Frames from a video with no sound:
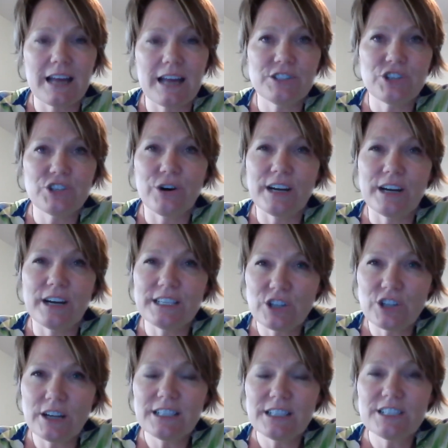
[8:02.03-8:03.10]
And so I
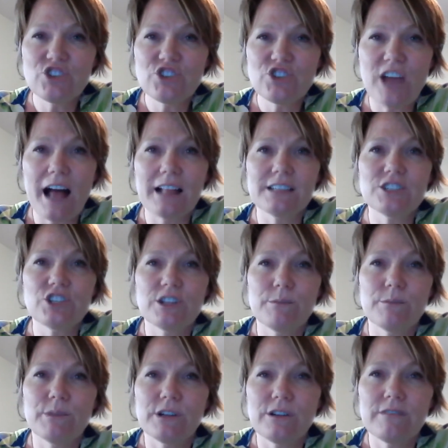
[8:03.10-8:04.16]
started this challenge in
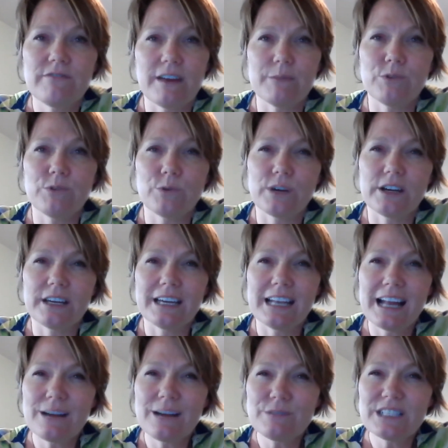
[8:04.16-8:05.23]
the middle of February,
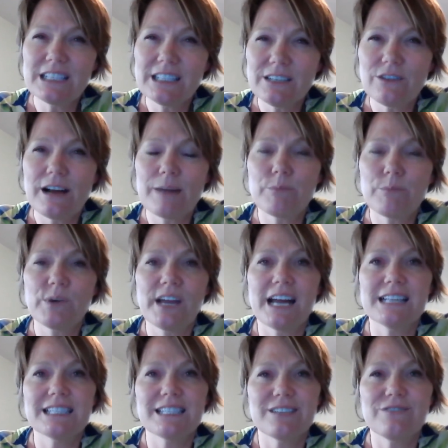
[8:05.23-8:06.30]
and I was a little
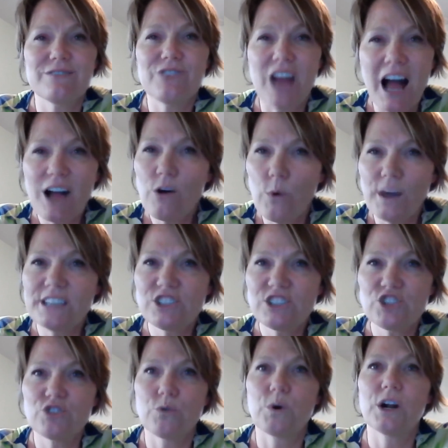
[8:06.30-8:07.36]
apprehensive, not quite
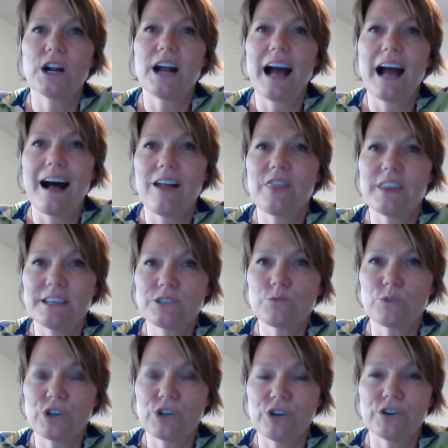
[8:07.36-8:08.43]
sure how
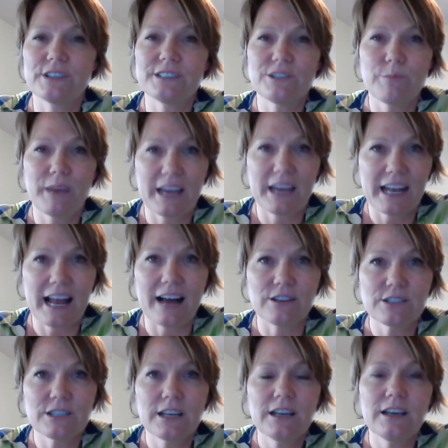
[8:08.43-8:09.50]
things were going to pan
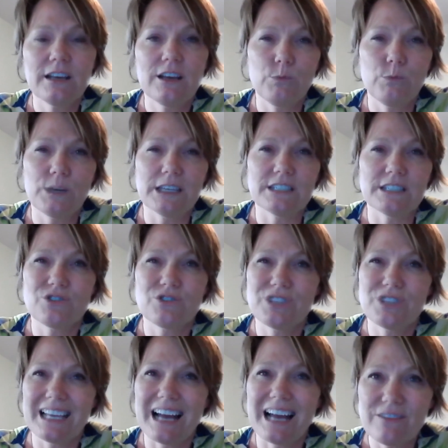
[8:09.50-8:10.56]
out. Because you
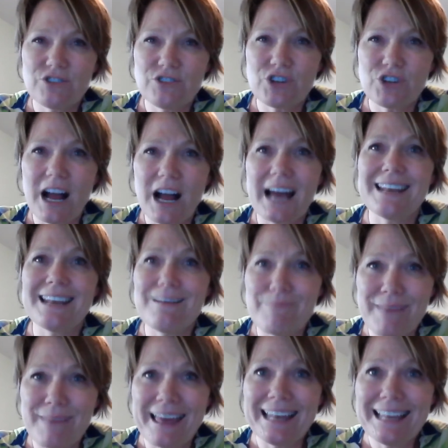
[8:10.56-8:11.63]
see, I've tried
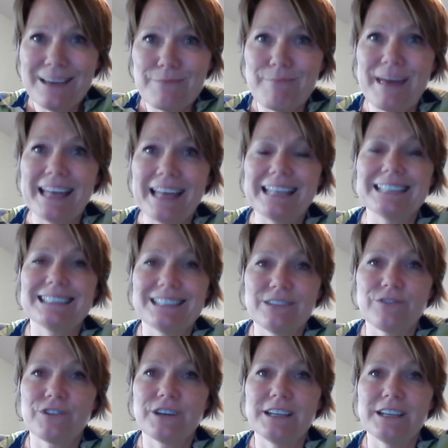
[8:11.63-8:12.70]
many
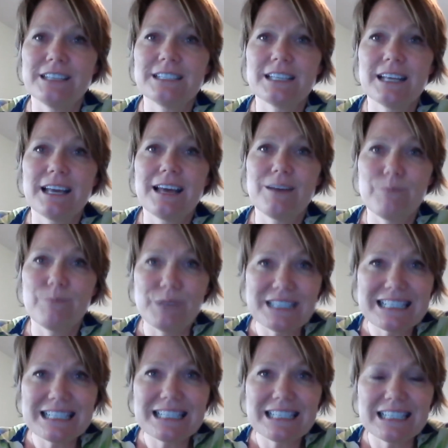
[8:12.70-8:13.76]
different
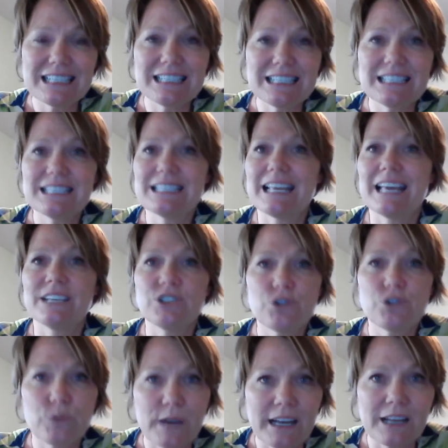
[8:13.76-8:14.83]
businesses
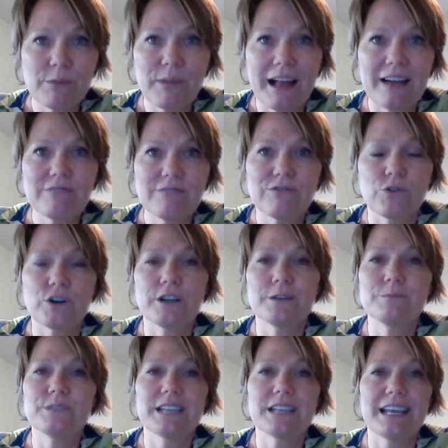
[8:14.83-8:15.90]
and training
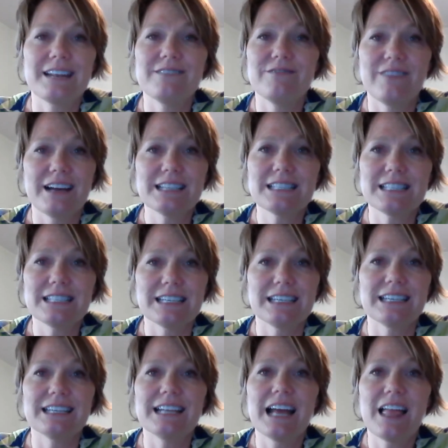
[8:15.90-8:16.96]
platforms and
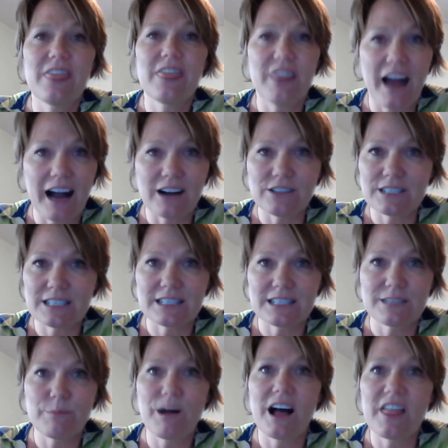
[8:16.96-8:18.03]
invested
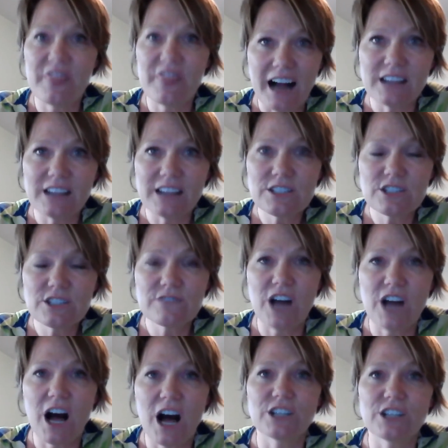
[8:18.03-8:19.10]
thousands upon thousands of
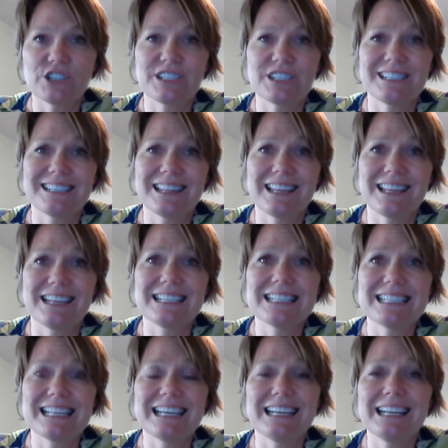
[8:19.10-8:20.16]
dollars into
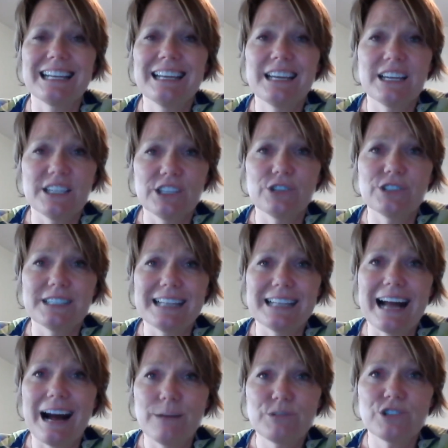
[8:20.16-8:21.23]
things that yielded
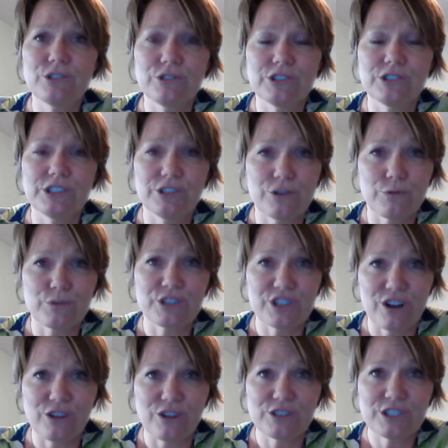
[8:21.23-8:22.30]
absolutely no
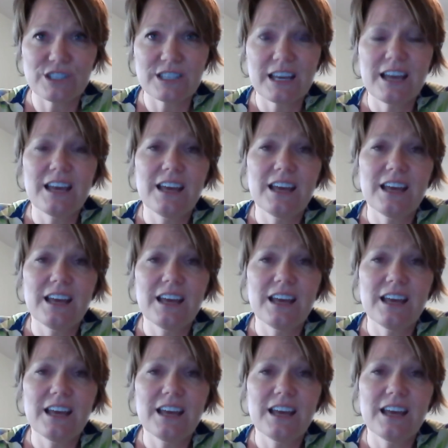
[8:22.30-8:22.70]
results.